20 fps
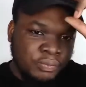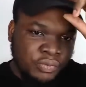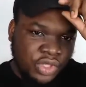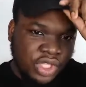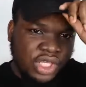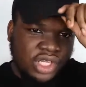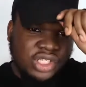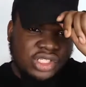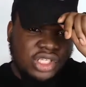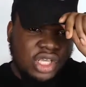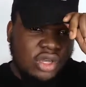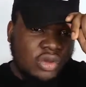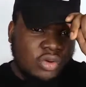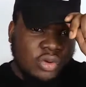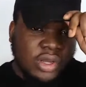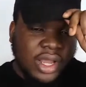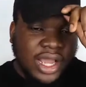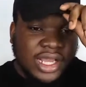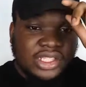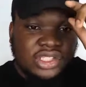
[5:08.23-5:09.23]
The Inner Circle
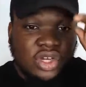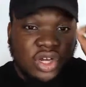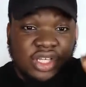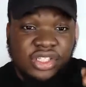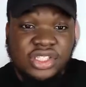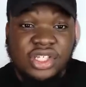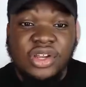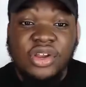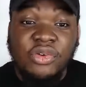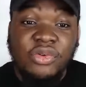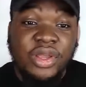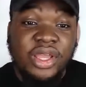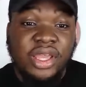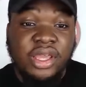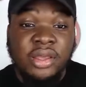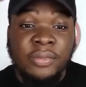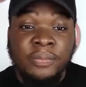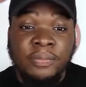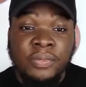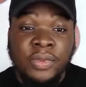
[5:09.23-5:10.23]
guys got into the
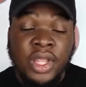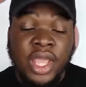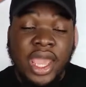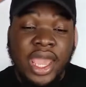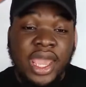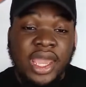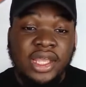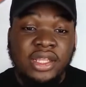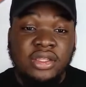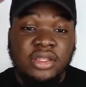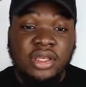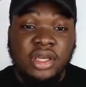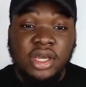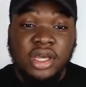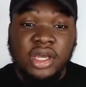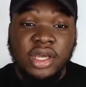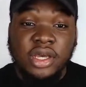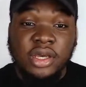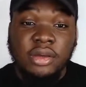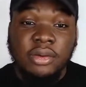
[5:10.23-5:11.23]
ring and
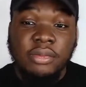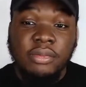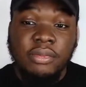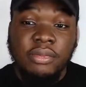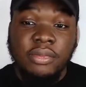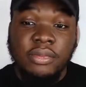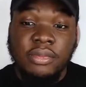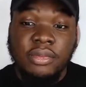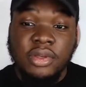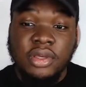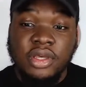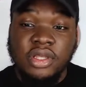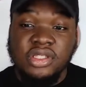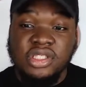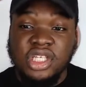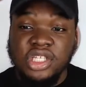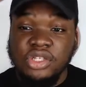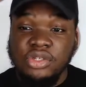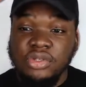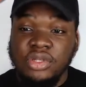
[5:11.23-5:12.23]

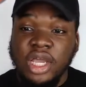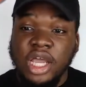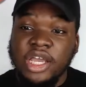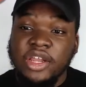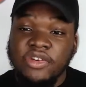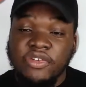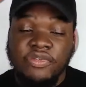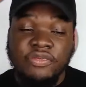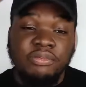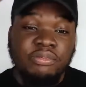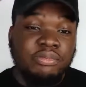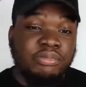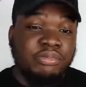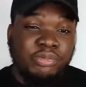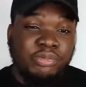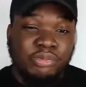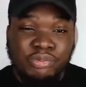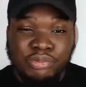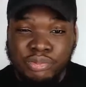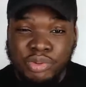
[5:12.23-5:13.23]
continued kind of
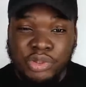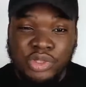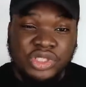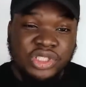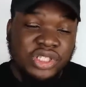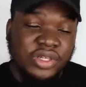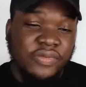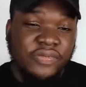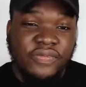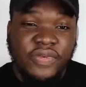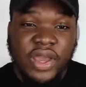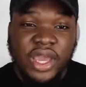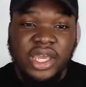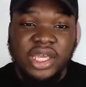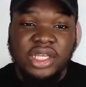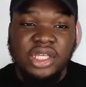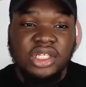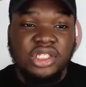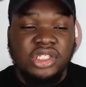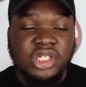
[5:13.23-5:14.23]
pushing and
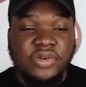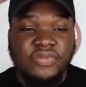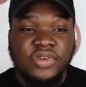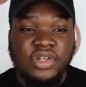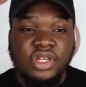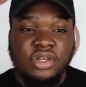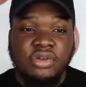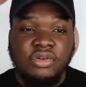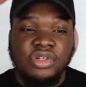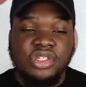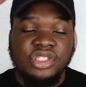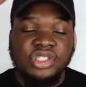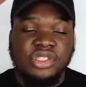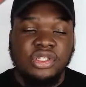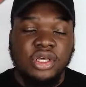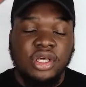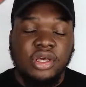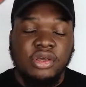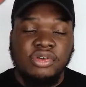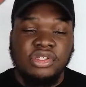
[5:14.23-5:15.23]
fighting each other.
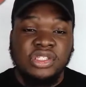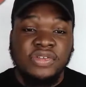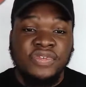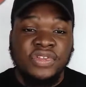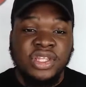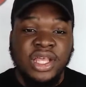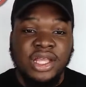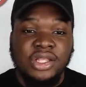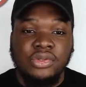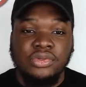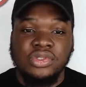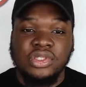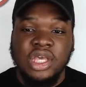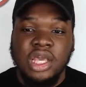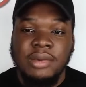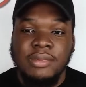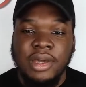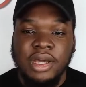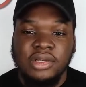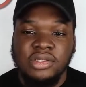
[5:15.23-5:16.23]
Christopher Daniels
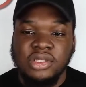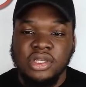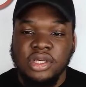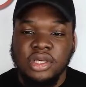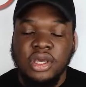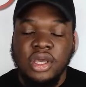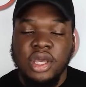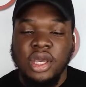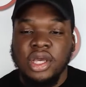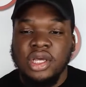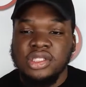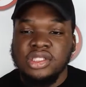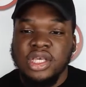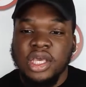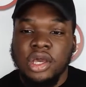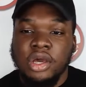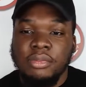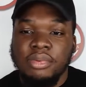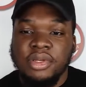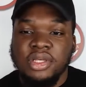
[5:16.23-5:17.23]
came out to
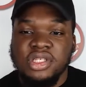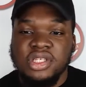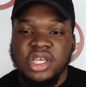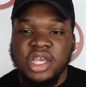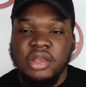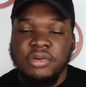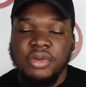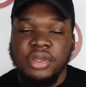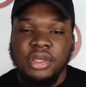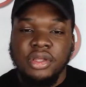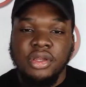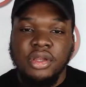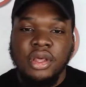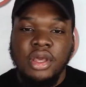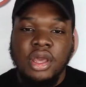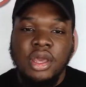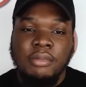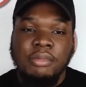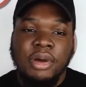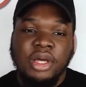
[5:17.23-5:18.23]
help Kazarian.
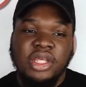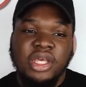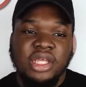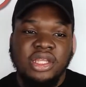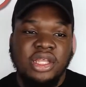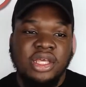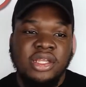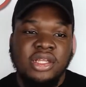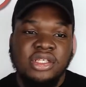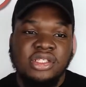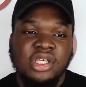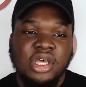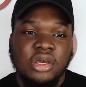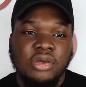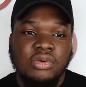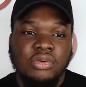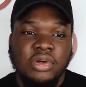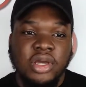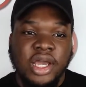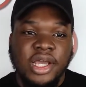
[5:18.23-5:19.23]
But yeah, the Inner
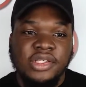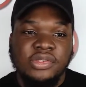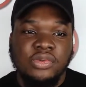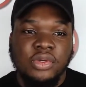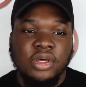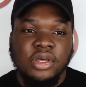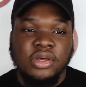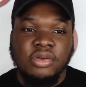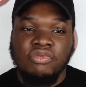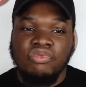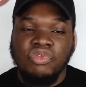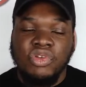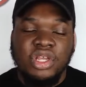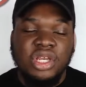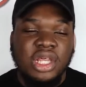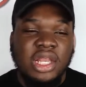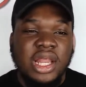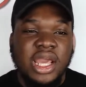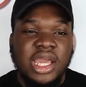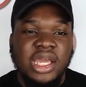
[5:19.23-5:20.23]
Circle guys were
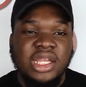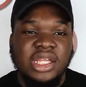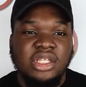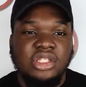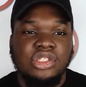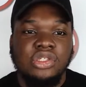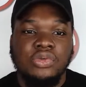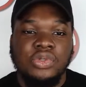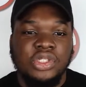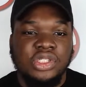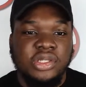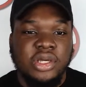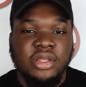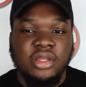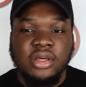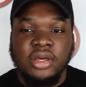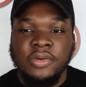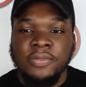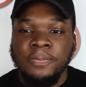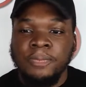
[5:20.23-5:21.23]
really laying into each other.